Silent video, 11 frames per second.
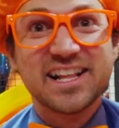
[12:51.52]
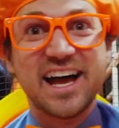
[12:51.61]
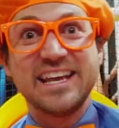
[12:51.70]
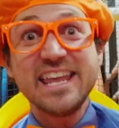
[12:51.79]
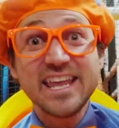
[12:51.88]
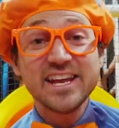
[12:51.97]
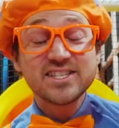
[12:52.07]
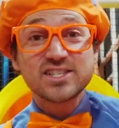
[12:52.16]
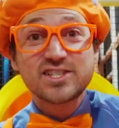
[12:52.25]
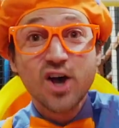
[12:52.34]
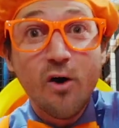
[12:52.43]
slide. It is
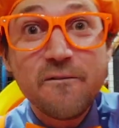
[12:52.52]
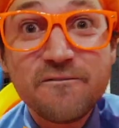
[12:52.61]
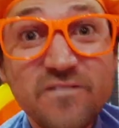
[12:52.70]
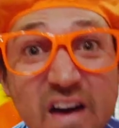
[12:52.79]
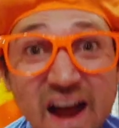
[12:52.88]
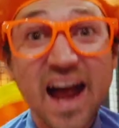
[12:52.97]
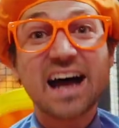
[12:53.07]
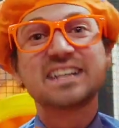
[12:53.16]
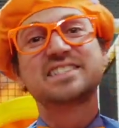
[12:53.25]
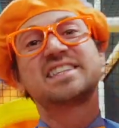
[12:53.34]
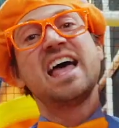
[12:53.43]
so
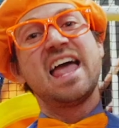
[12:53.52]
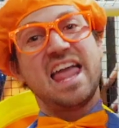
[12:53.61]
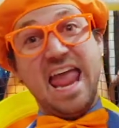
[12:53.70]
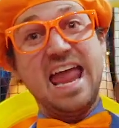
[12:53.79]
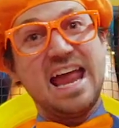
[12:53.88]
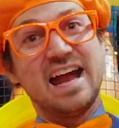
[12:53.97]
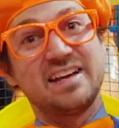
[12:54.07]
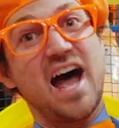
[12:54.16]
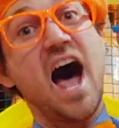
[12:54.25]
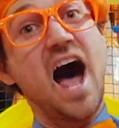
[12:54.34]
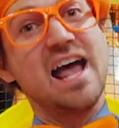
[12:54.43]
fast! And
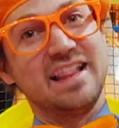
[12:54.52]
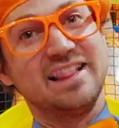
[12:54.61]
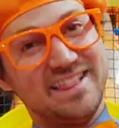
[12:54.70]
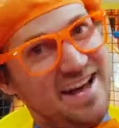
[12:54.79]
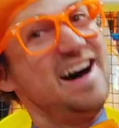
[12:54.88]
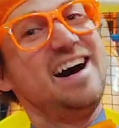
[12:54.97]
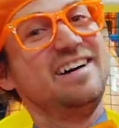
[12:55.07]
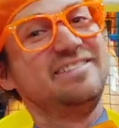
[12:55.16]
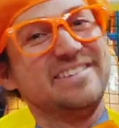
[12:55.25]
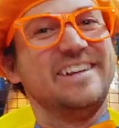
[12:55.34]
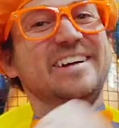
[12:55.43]
I
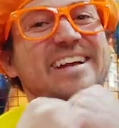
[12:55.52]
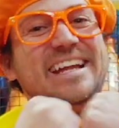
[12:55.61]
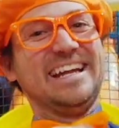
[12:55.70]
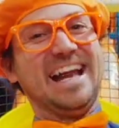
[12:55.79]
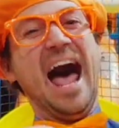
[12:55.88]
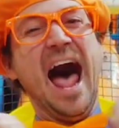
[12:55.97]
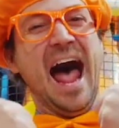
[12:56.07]
love learning.